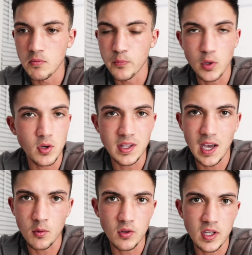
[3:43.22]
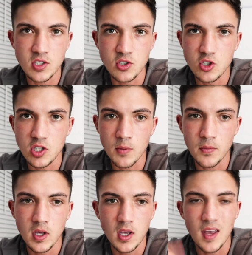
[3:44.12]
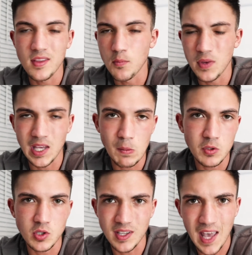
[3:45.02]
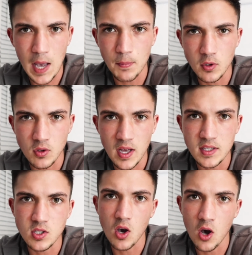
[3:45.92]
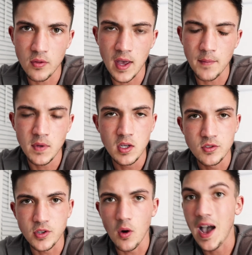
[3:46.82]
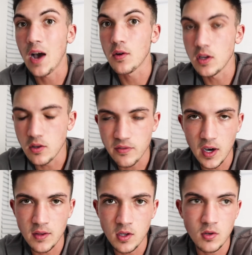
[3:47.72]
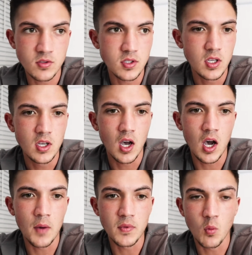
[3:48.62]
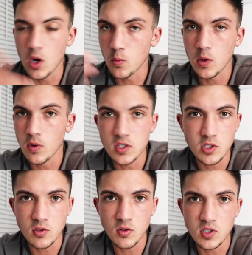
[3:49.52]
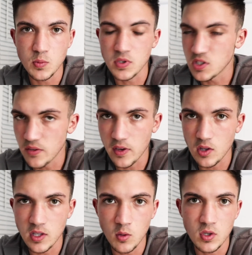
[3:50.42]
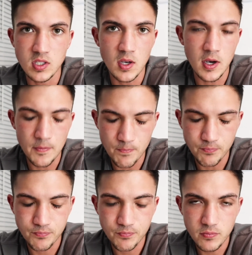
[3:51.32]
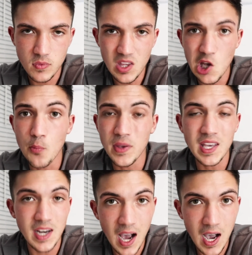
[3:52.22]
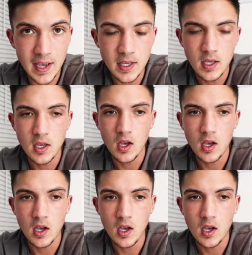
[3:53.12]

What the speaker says: building that relationship and then being able to capitalize on that. So how can you find those? The one we went to specifically was a BNI.